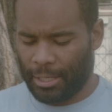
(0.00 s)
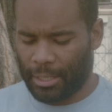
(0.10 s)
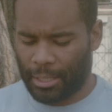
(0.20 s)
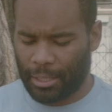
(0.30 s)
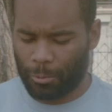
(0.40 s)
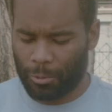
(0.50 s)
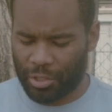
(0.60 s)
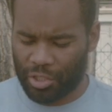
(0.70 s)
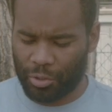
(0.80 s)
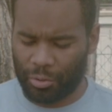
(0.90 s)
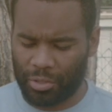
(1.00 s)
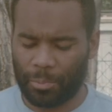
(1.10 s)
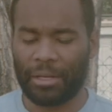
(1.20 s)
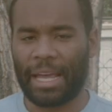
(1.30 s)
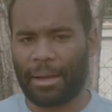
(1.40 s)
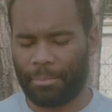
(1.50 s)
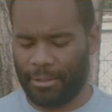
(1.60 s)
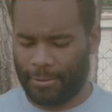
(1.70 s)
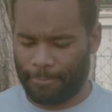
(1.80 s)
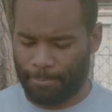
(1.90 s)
God wants you to be happy.